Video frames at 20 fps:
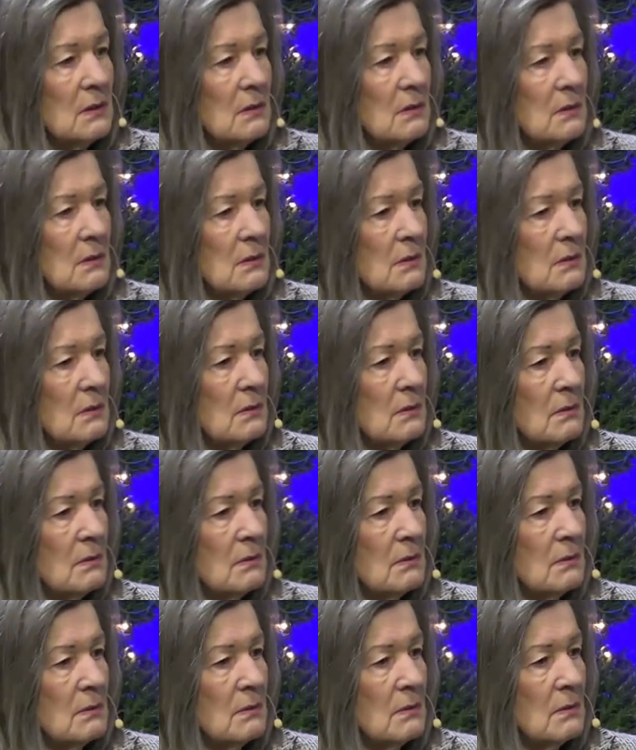
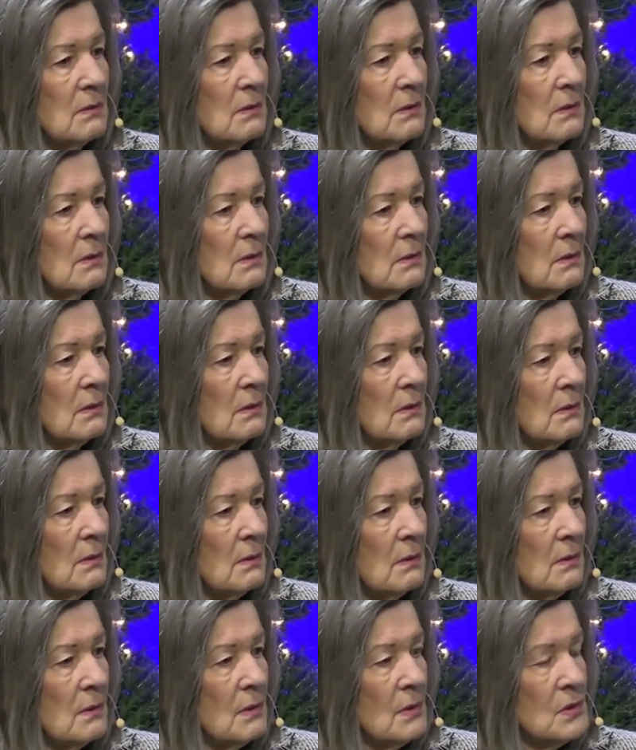
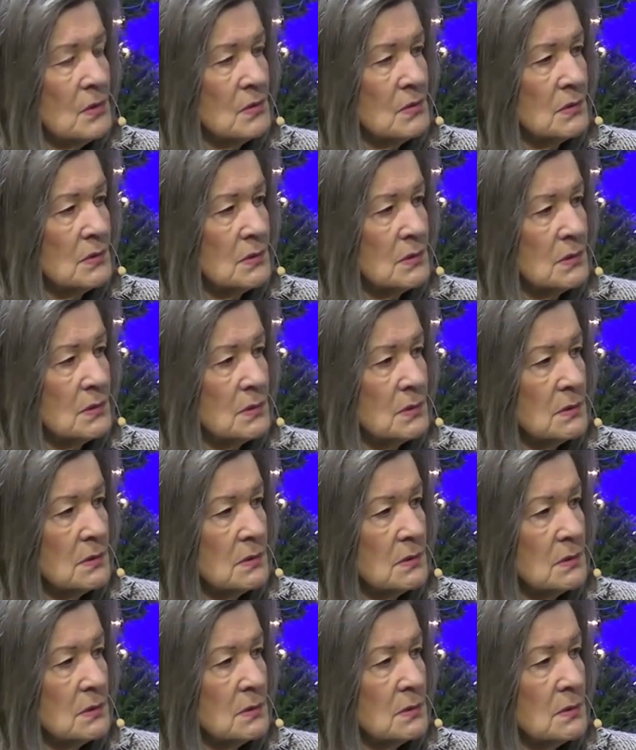
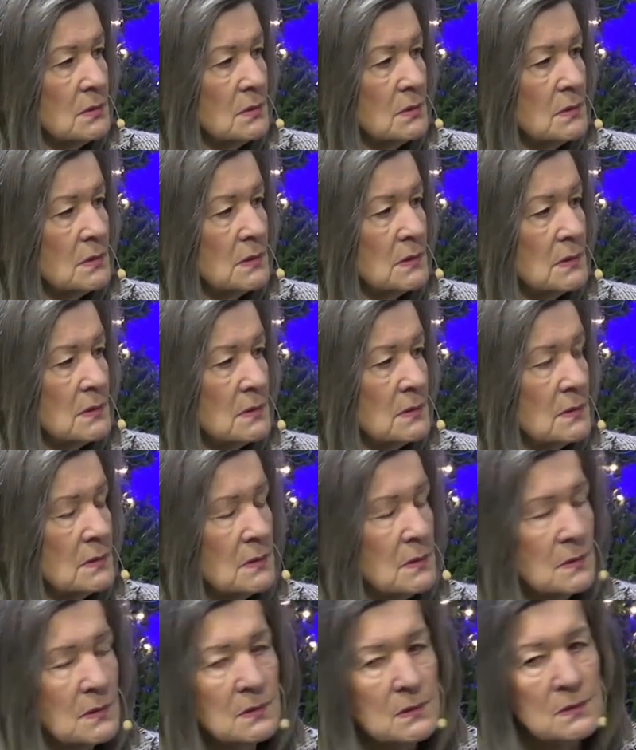
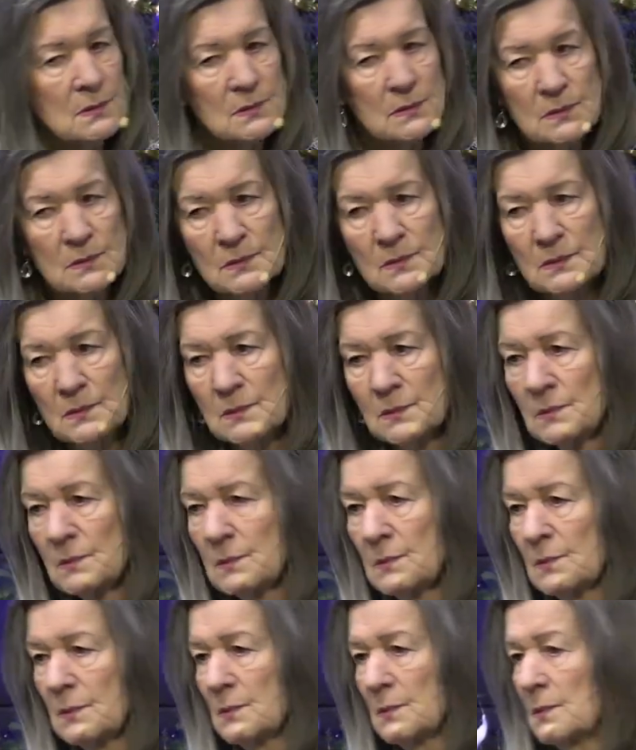
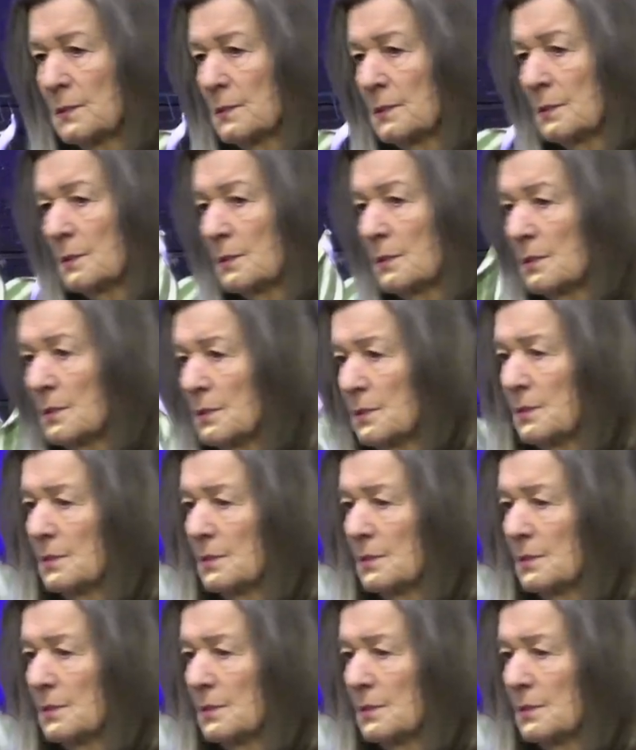(silence)